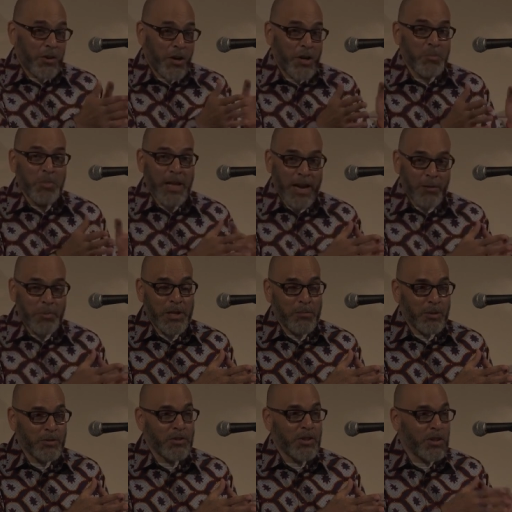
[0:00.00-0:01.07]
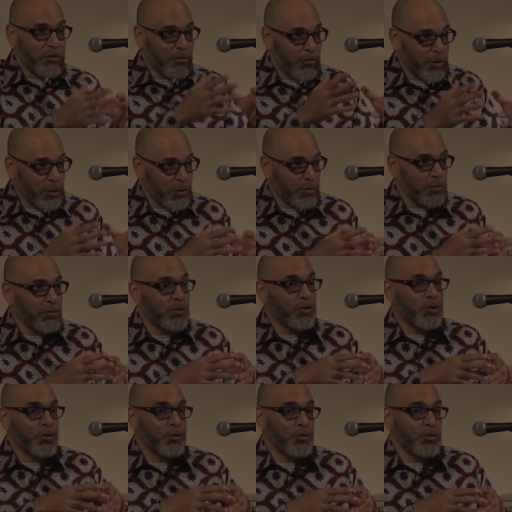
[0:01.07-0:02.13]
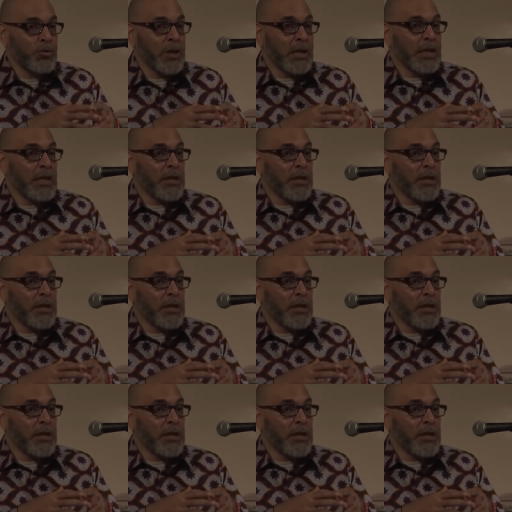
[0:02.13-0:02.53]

on black people, to confuse, to,